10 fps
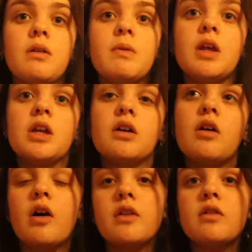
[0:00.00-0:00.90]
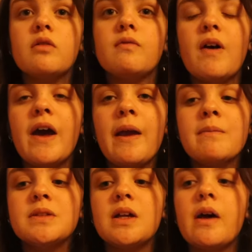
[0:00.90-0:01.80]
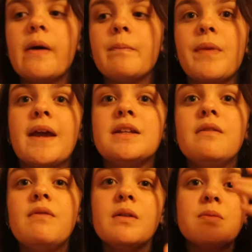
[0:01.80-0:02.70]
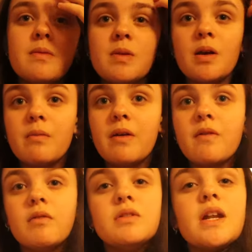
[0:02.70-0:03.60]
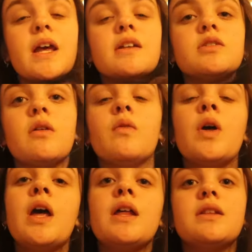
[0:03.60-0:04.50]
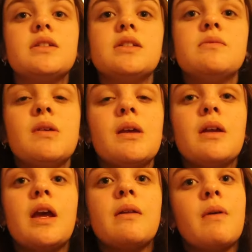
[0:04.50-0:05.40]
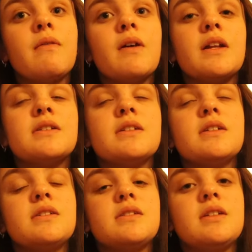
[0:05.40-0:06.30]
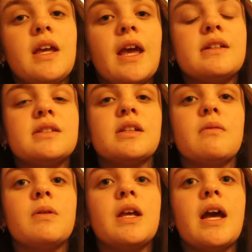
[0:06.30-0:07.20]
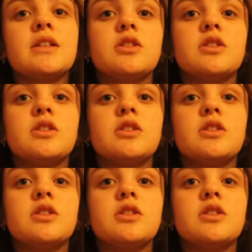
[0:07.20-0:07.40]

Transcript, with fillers: gonna be all the new vibes. Um, I did film something on my phone today, so this is me and my friend Gates in the room at